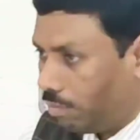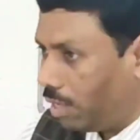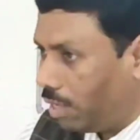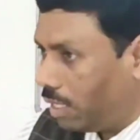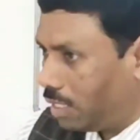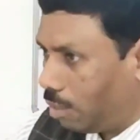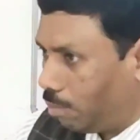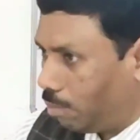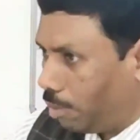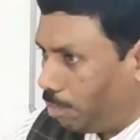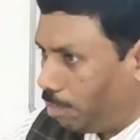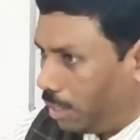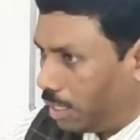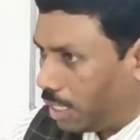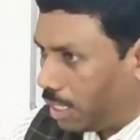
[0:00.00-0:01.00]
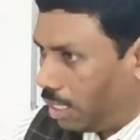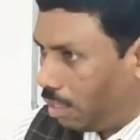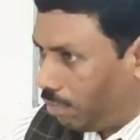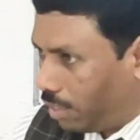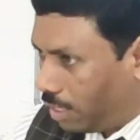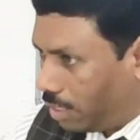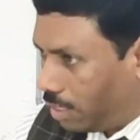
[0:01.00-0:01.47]
Where is the perpendicular?
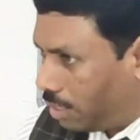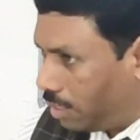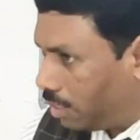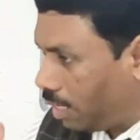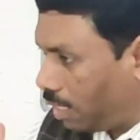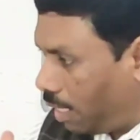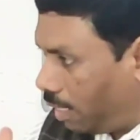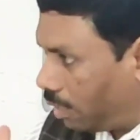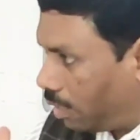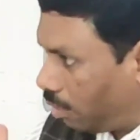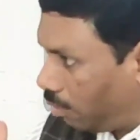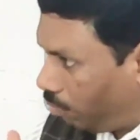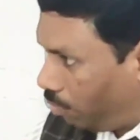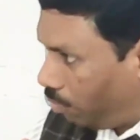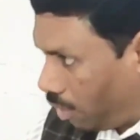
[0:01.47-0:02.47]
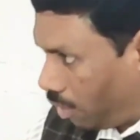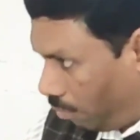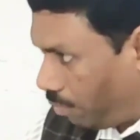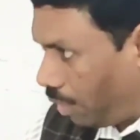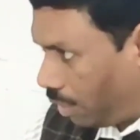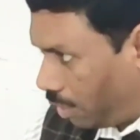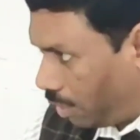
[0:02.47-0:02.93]
Where is the slanting?
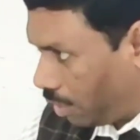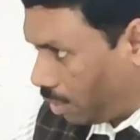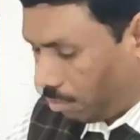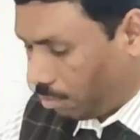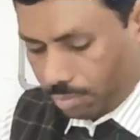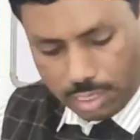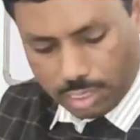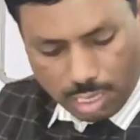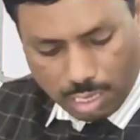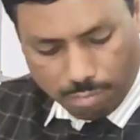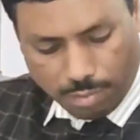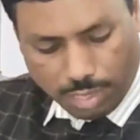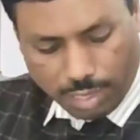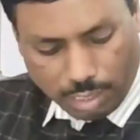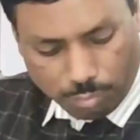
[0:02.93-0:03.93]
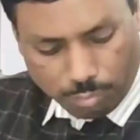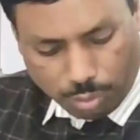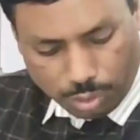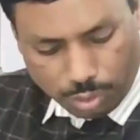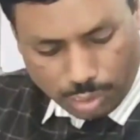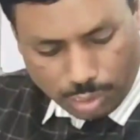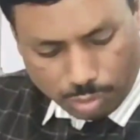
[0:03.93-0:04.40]
45 degree. When I
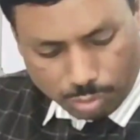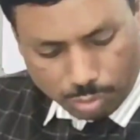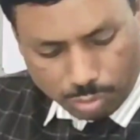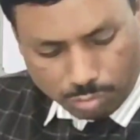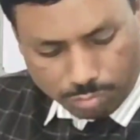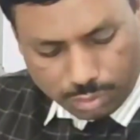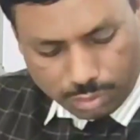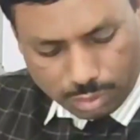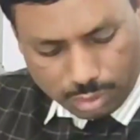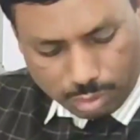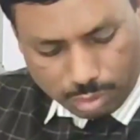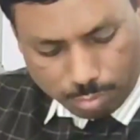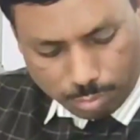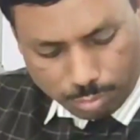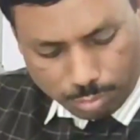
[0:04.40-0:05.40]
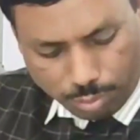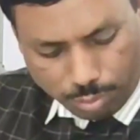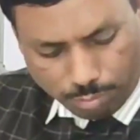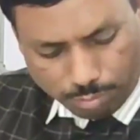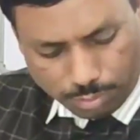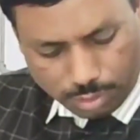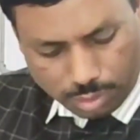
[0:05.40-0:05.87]
wanted to use furthermore,
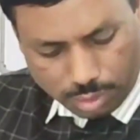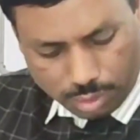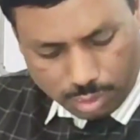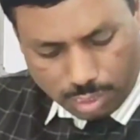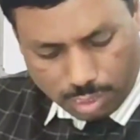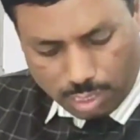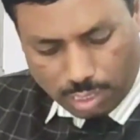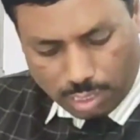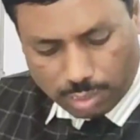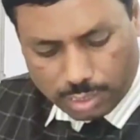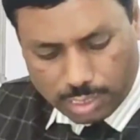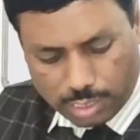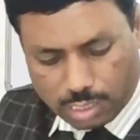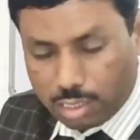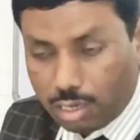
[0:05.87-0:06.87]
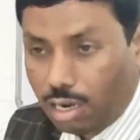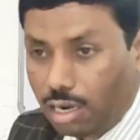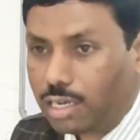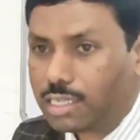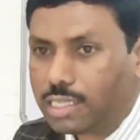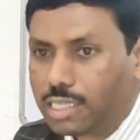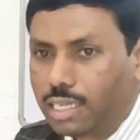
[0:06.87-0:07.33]
this
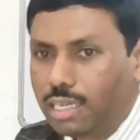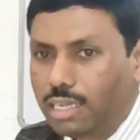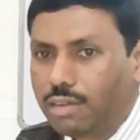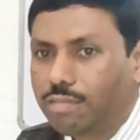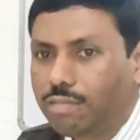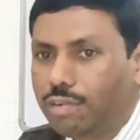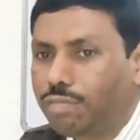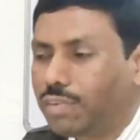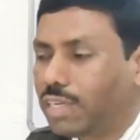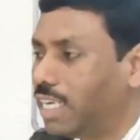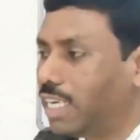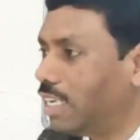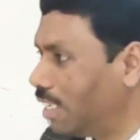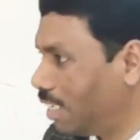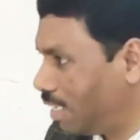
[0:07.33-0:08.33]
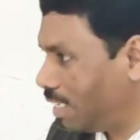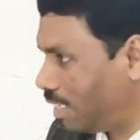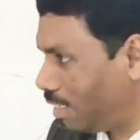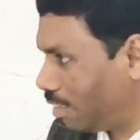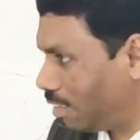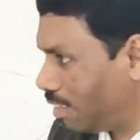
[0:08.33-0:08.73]
called as a 15 degree.